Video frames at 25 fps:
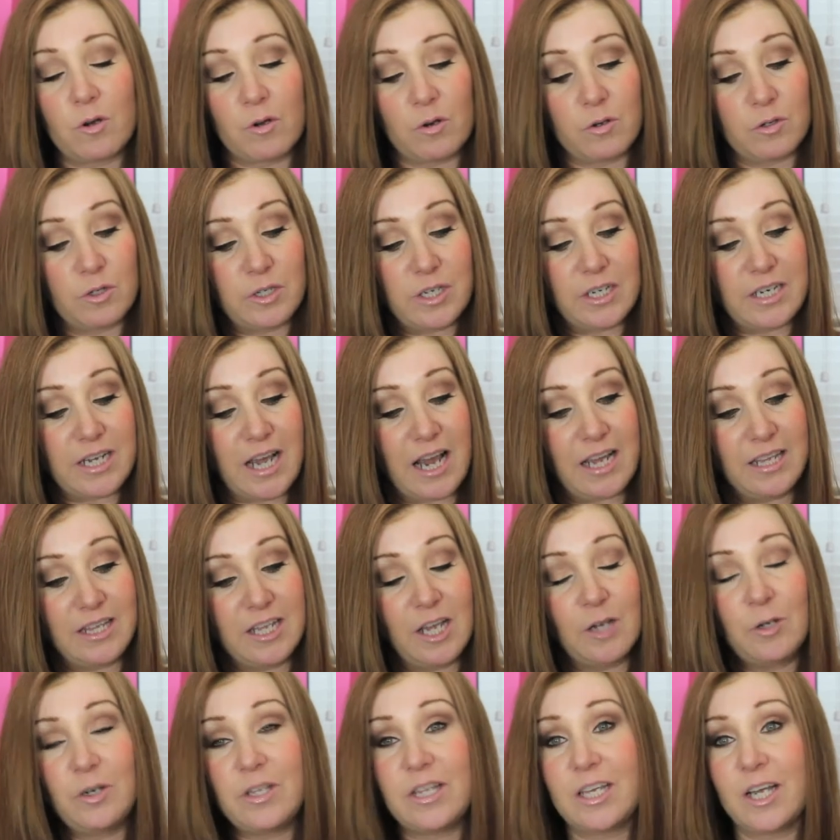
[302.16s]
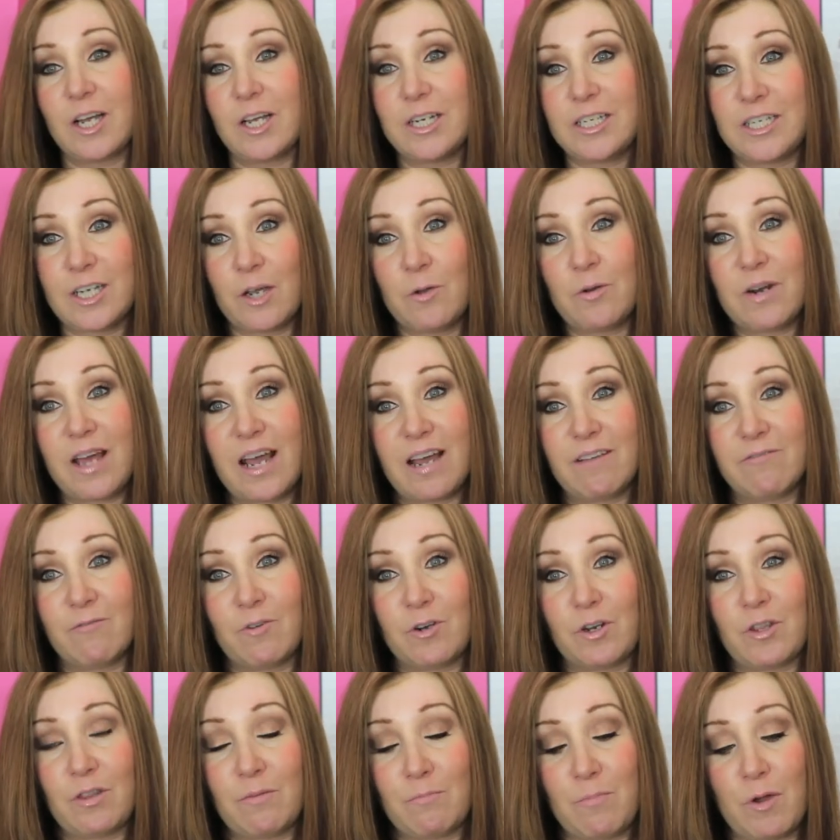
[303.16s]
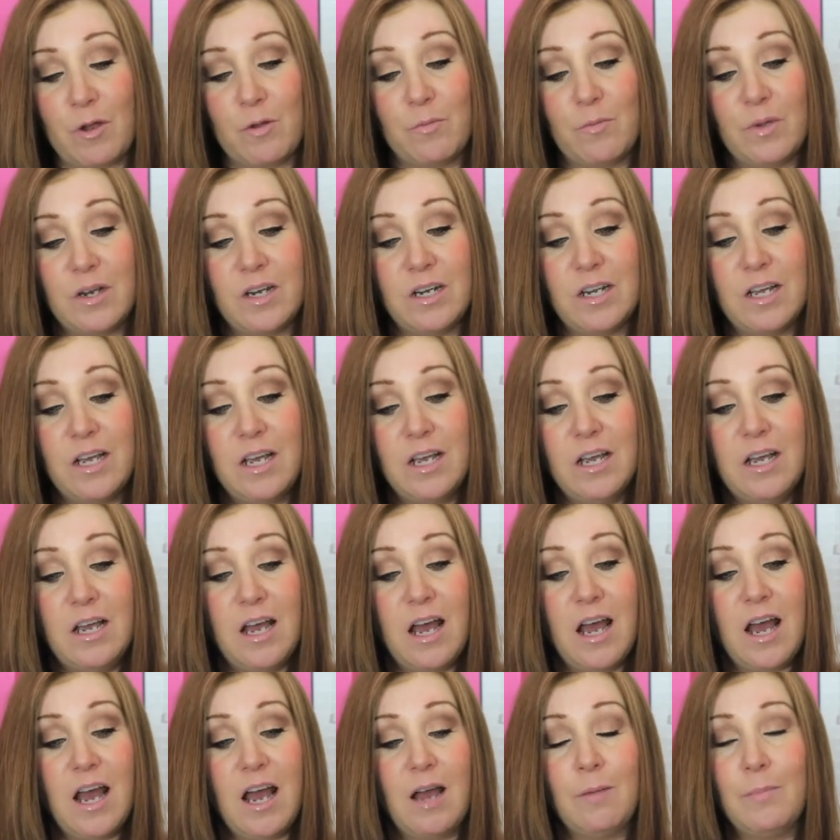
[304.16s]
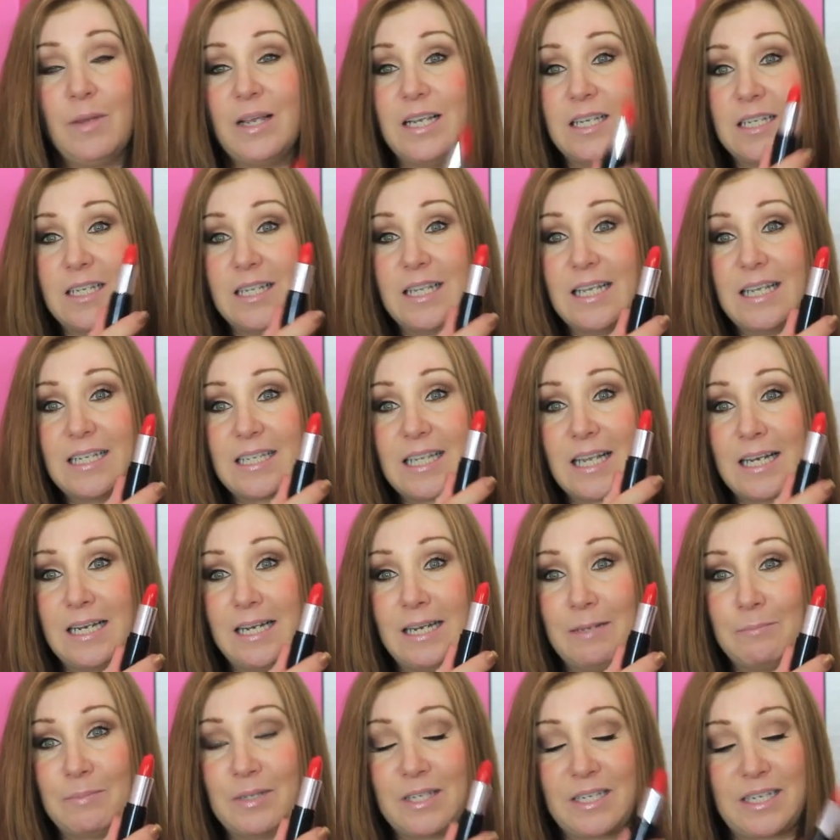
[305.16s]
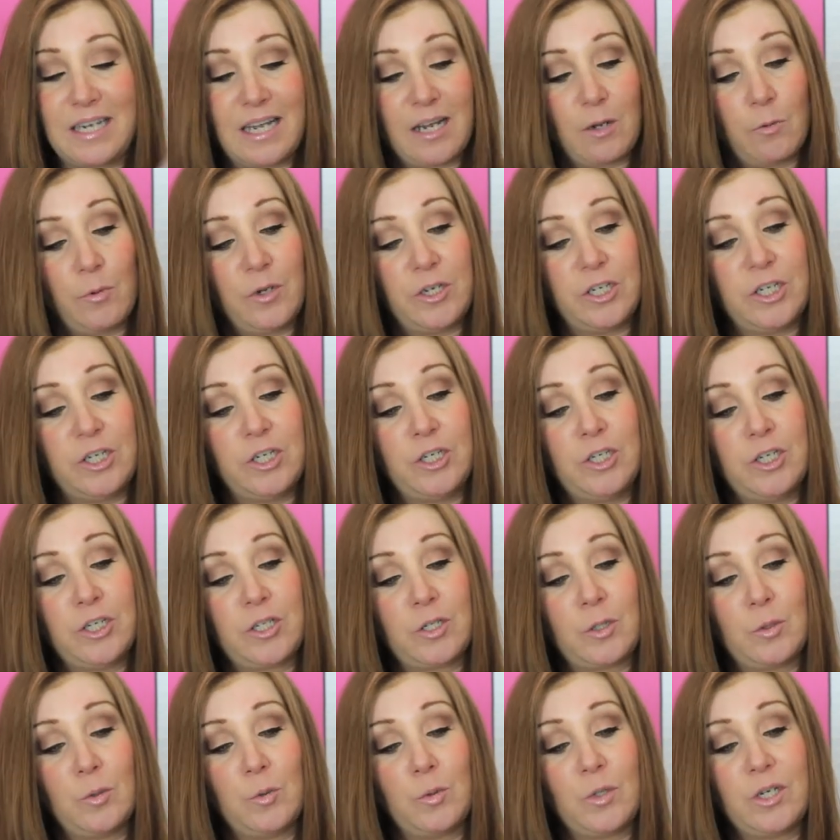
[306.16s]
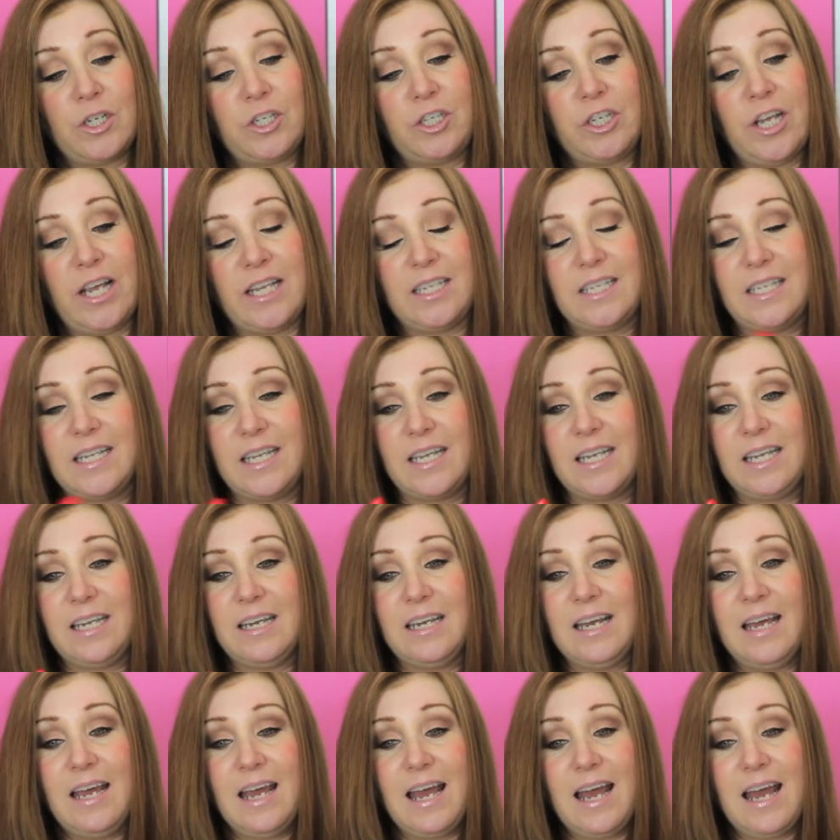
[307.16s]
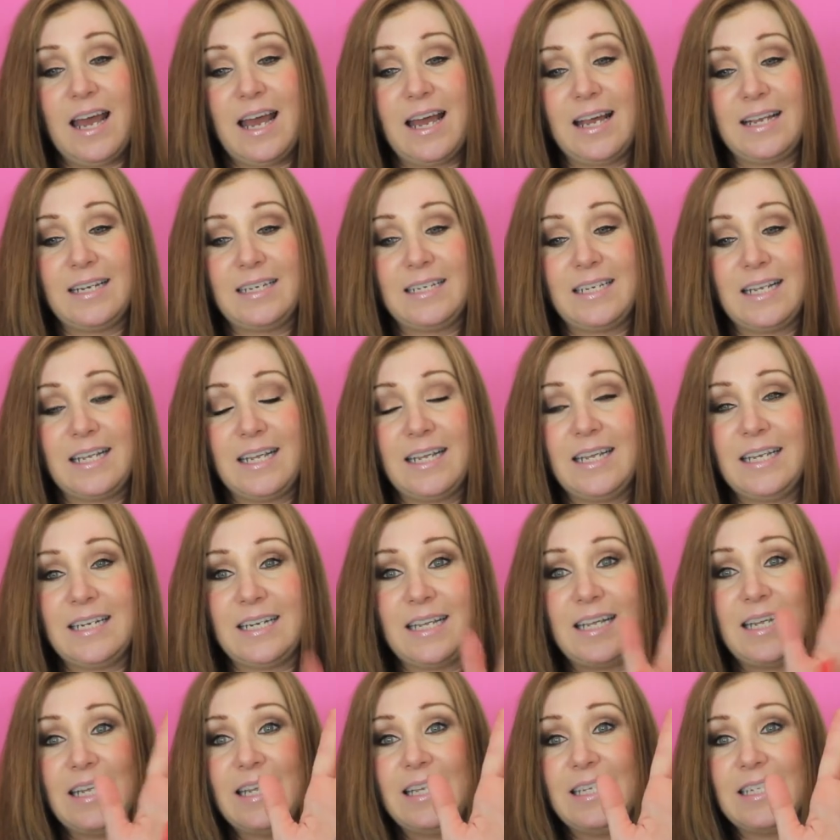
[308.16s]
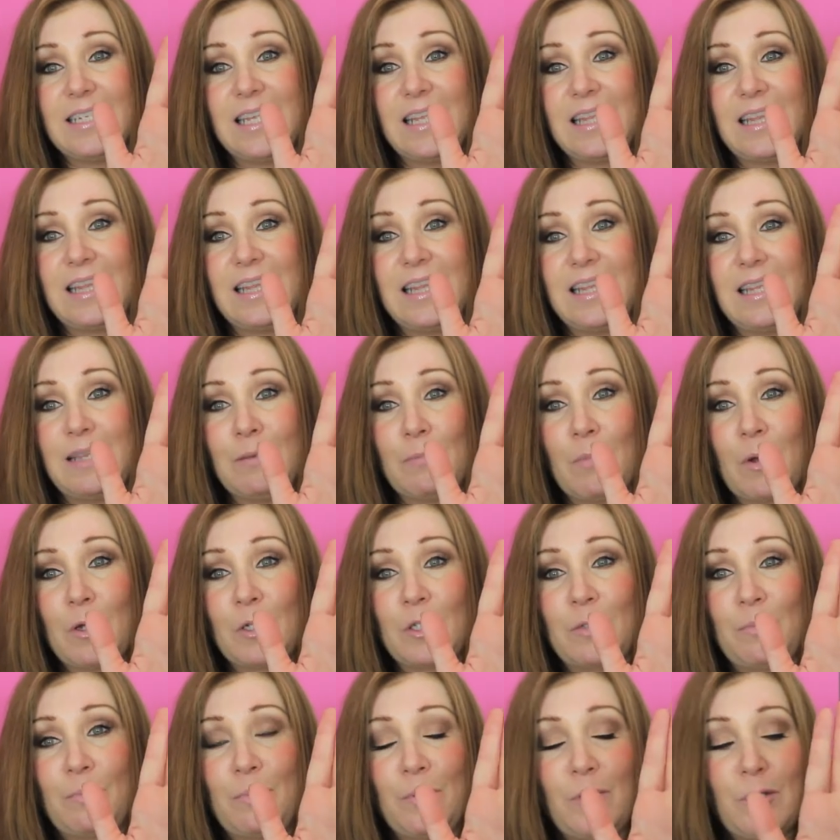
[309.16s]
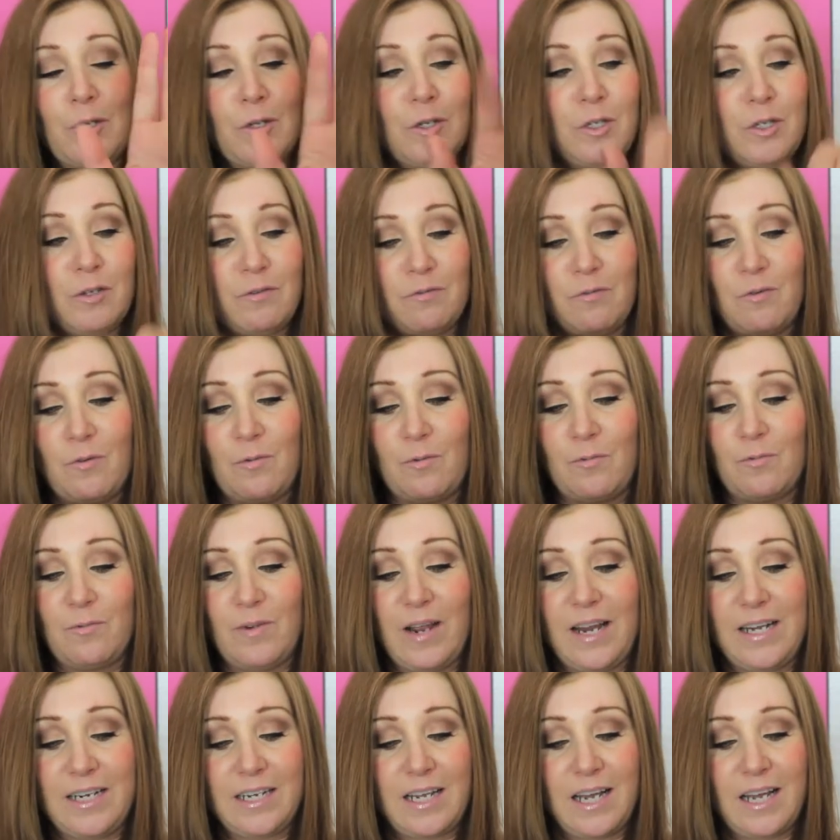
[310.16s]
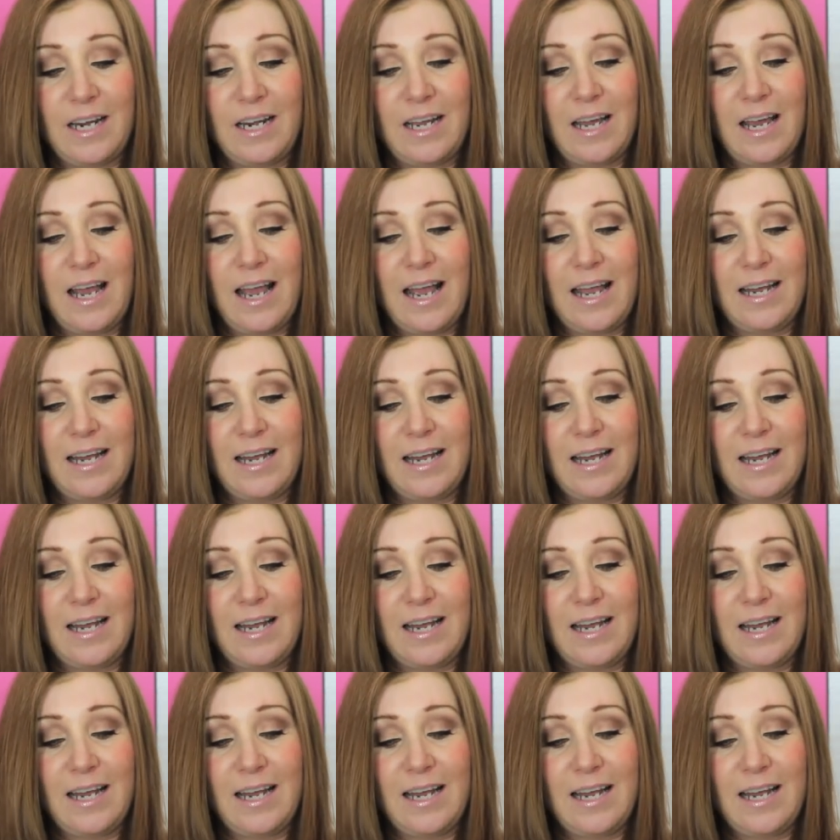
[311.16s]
on today. The only thing I don't have on at the moment is this lipstick, which is just called Jessie, and it is the most beautiful red colour.